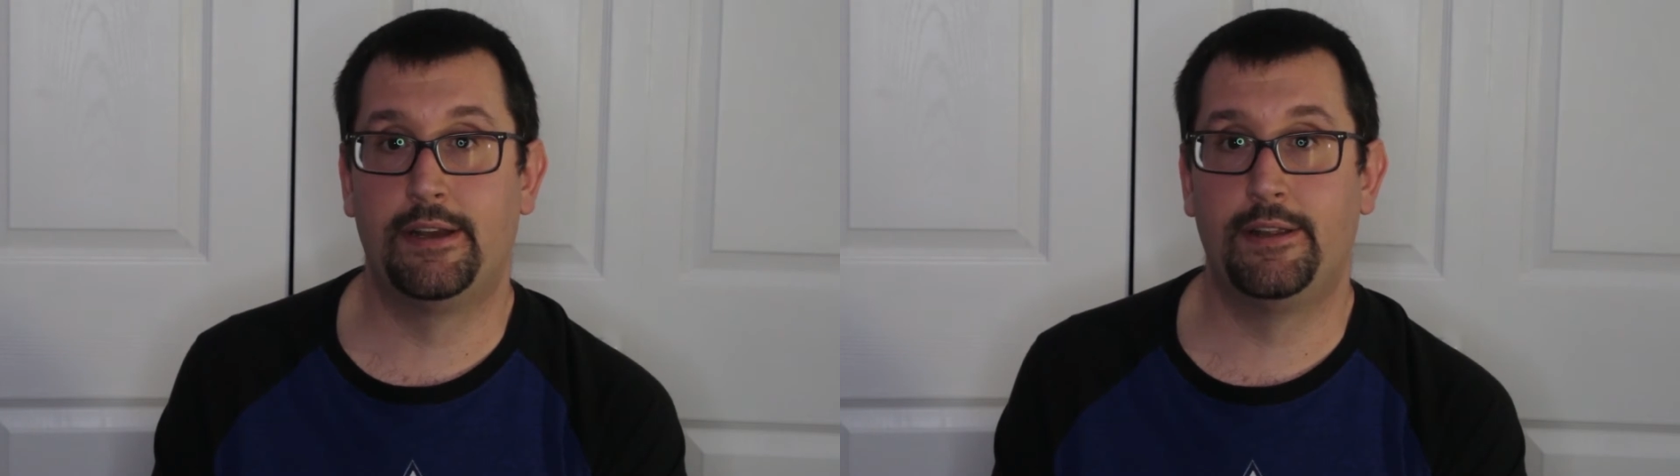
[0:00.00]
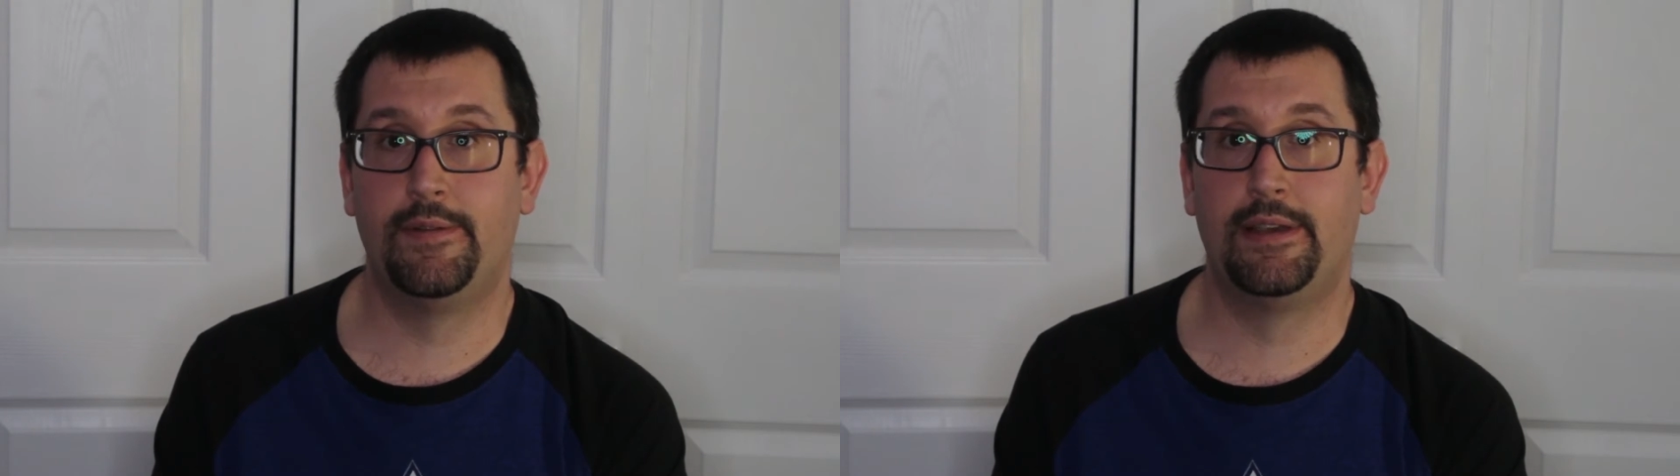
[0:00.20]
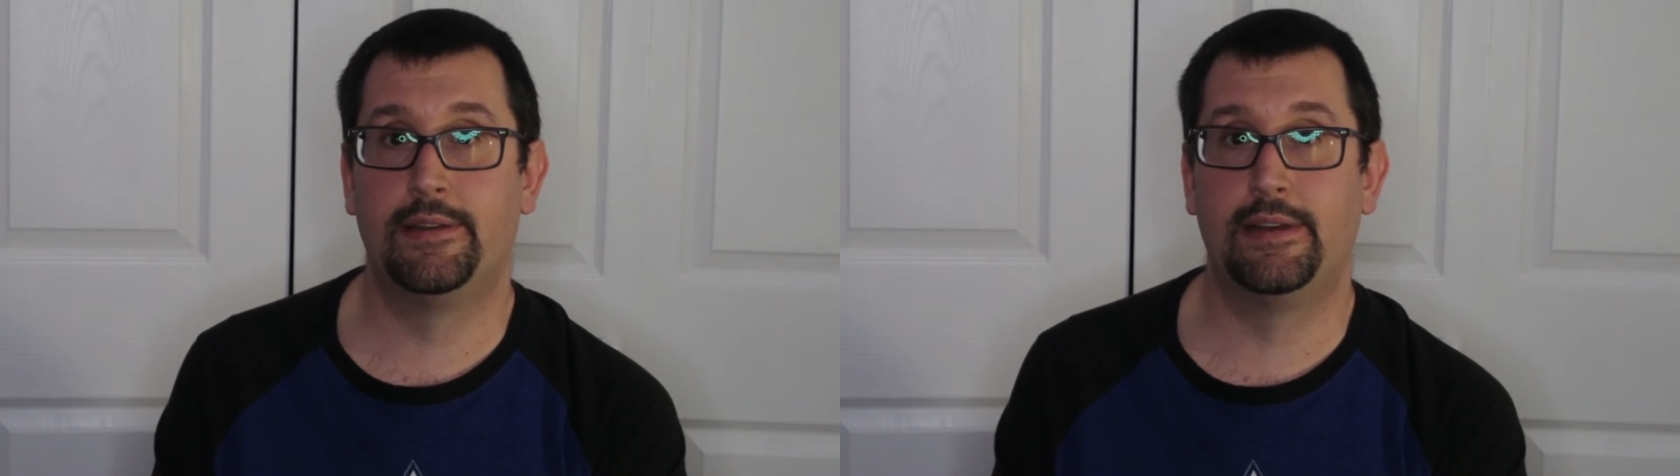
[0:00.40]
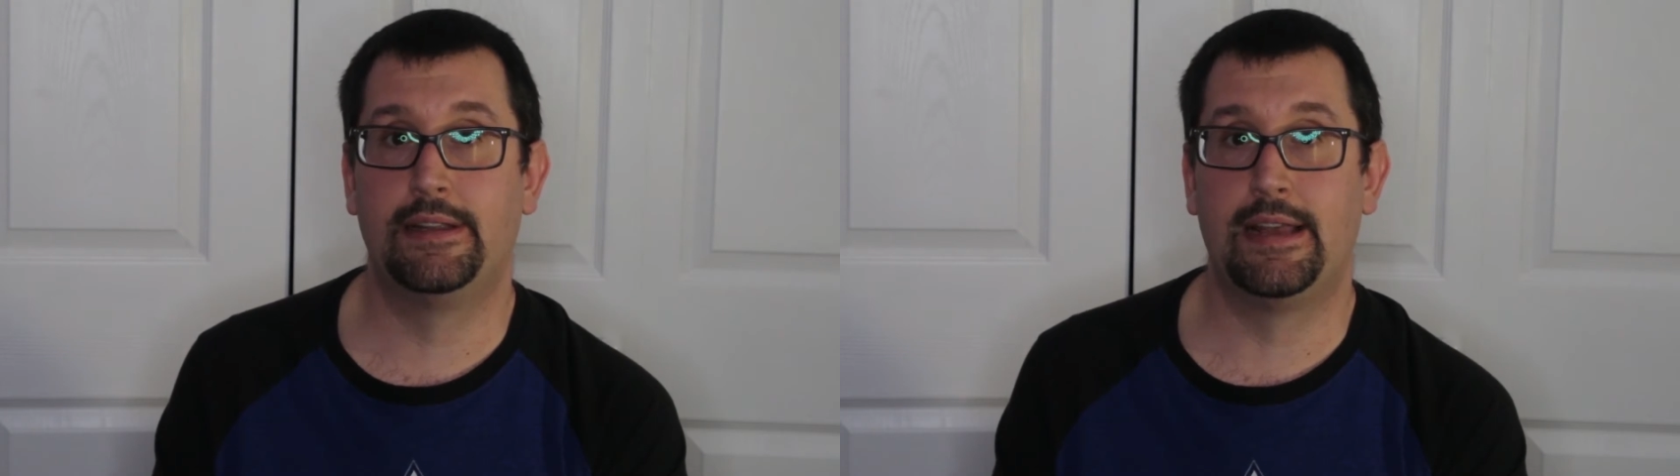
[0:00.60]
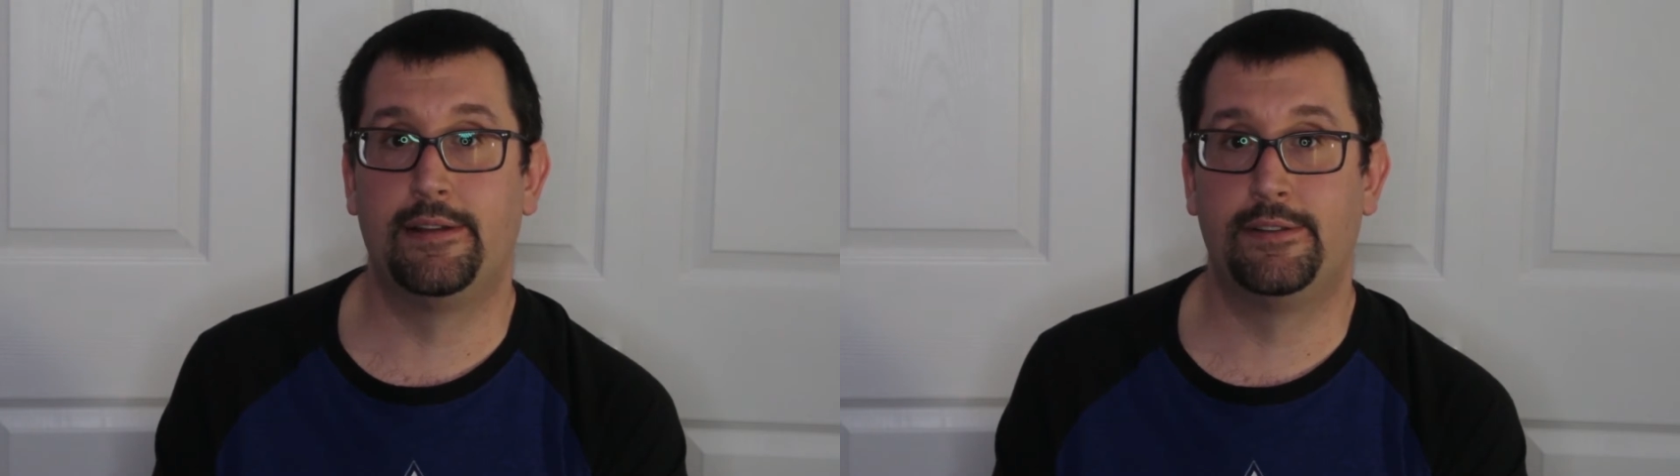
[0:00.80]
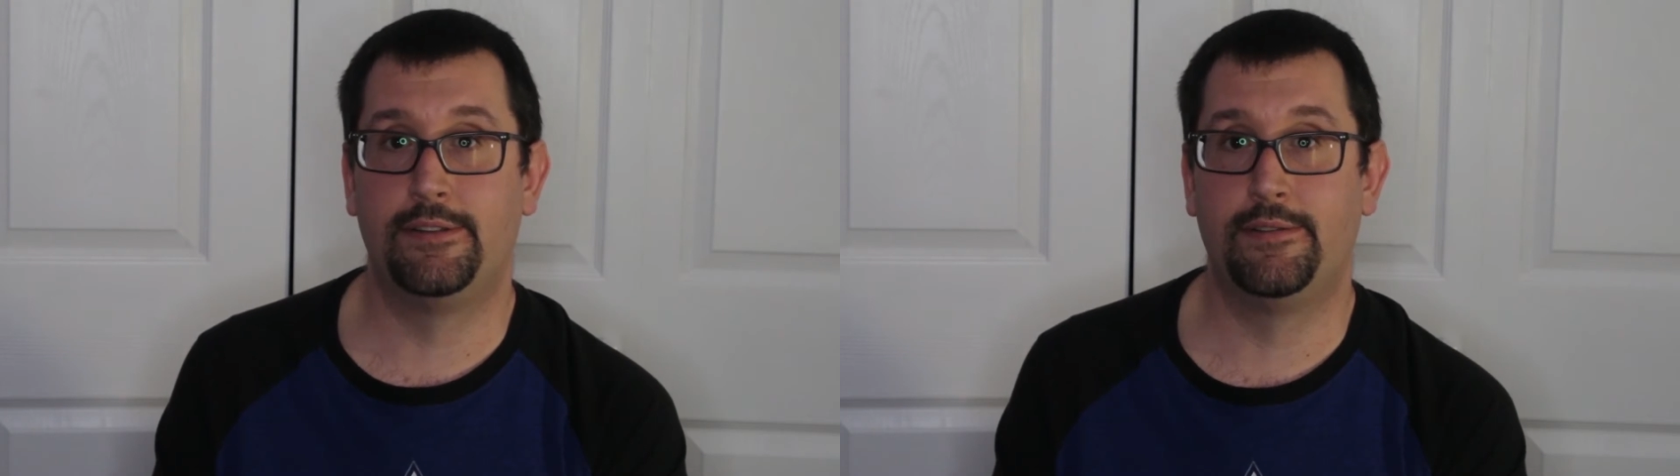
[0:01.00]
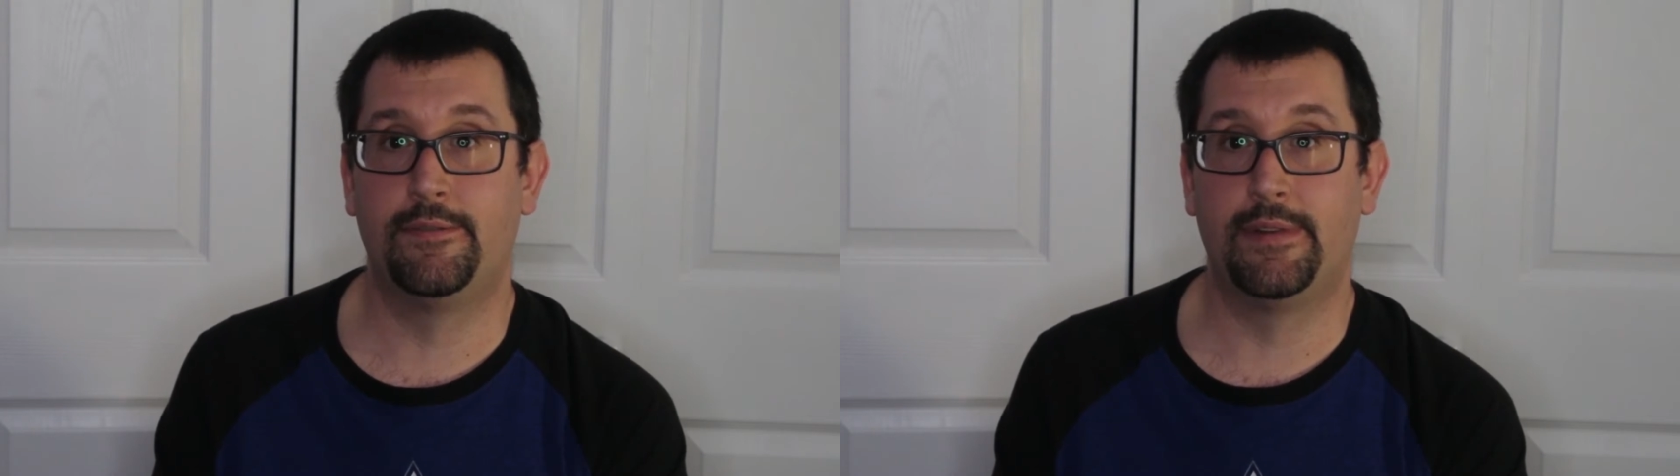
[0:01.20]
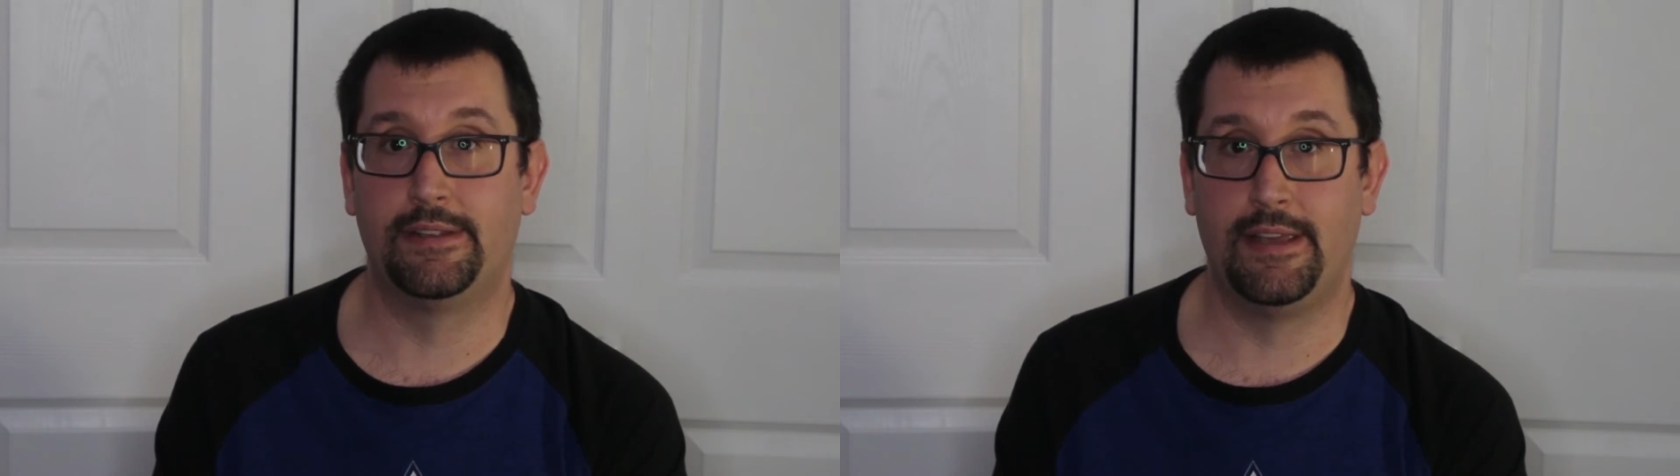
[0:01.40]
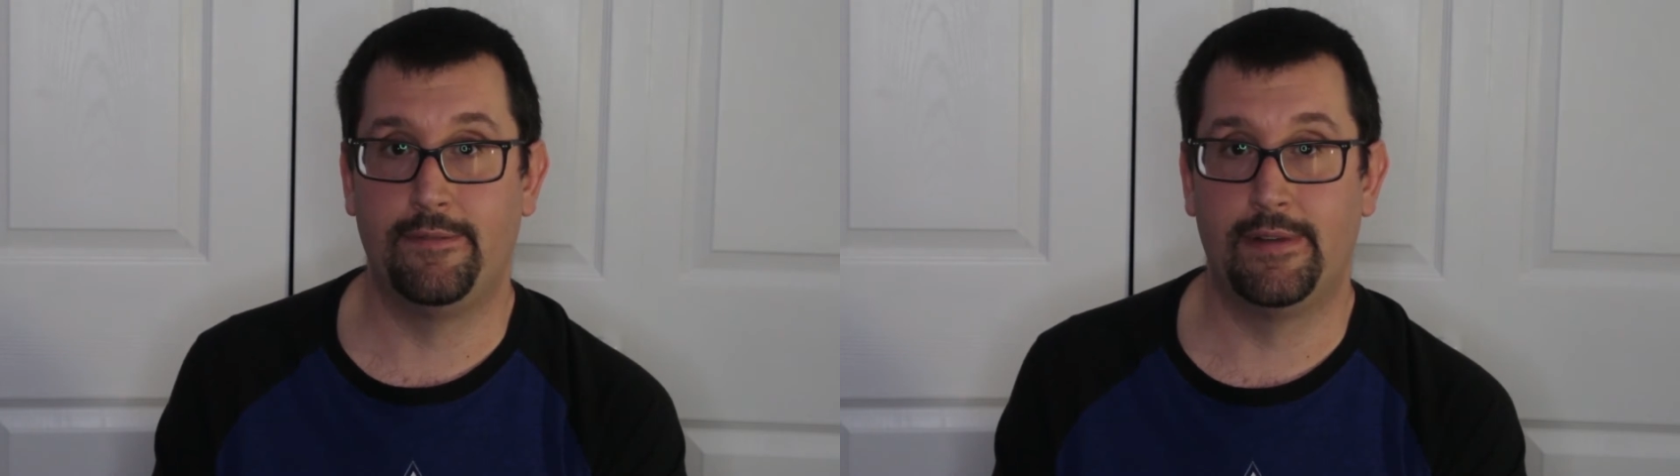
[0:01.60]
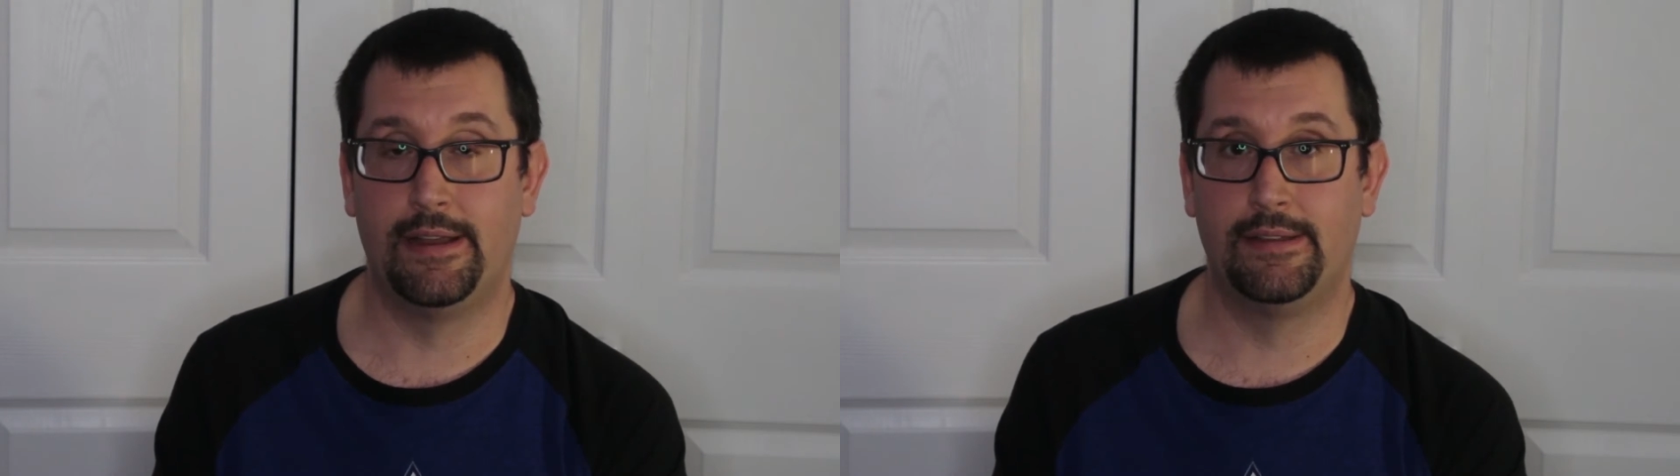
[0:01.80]
all the way going down to the risky
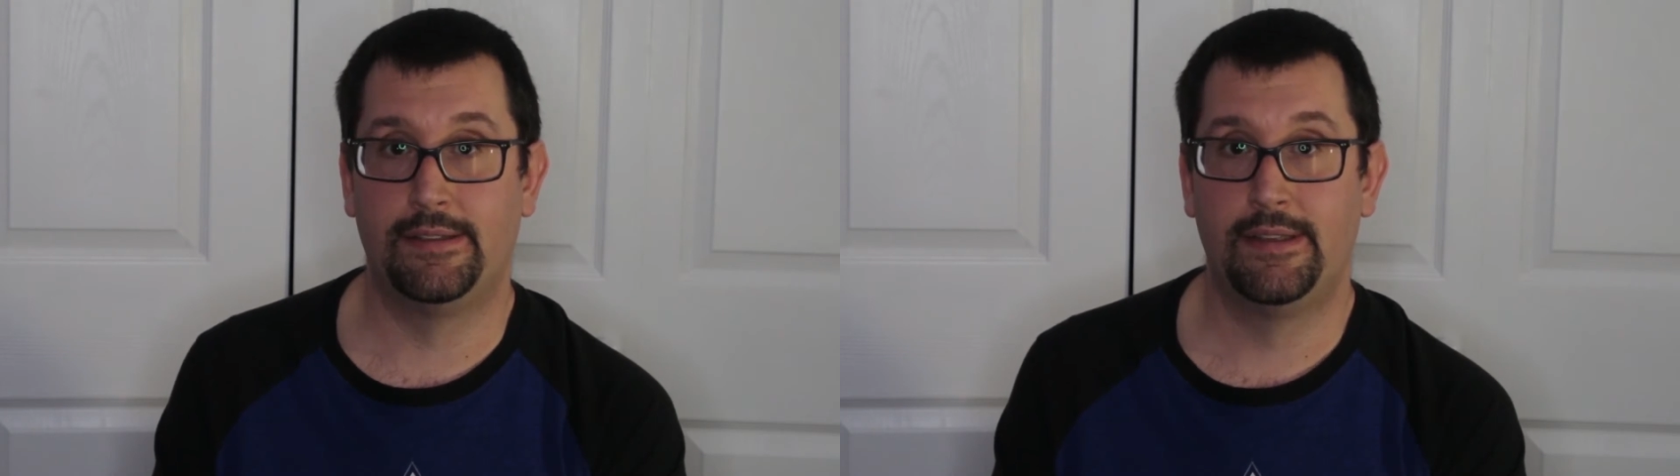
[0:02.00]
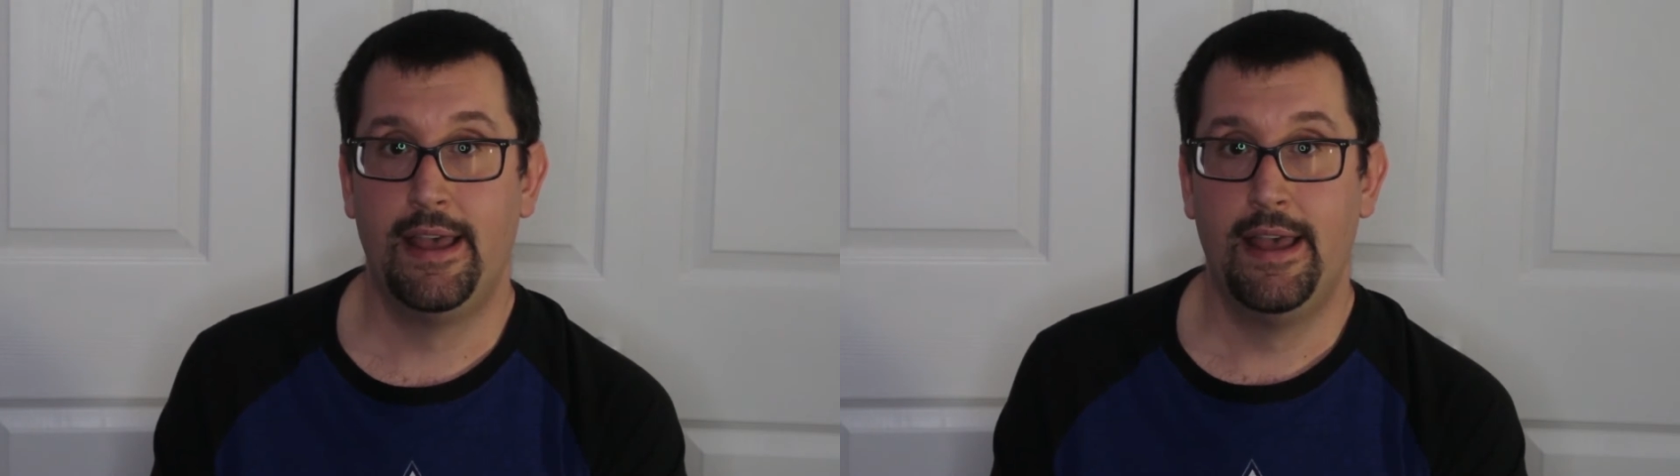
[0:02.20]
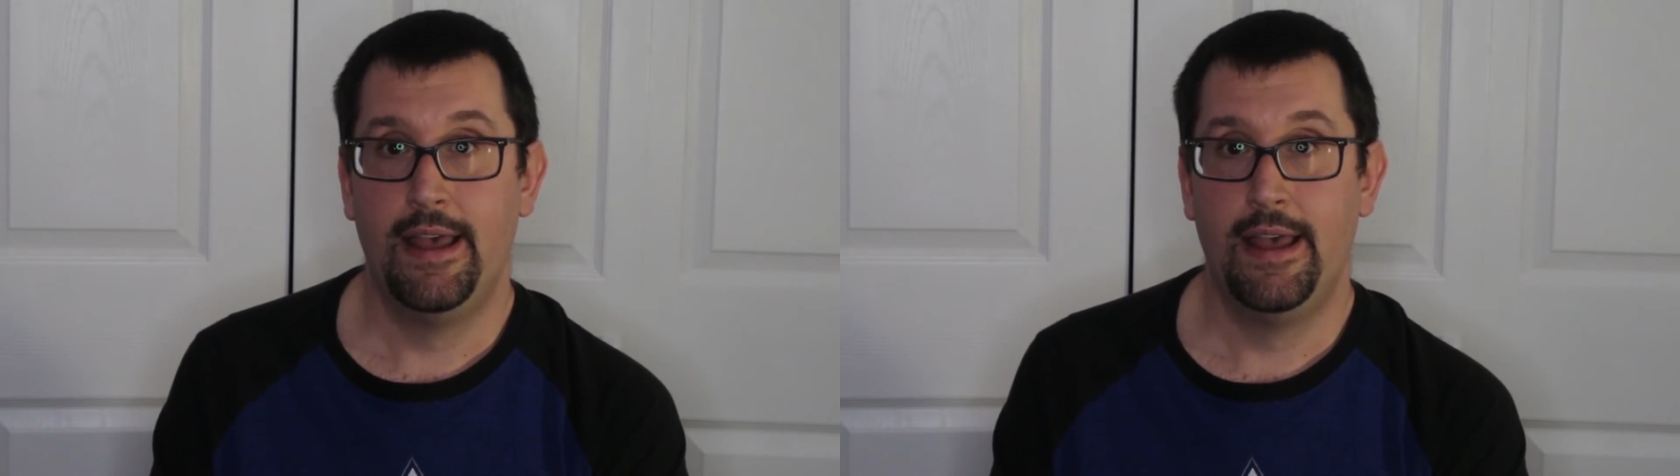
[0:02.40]
ones.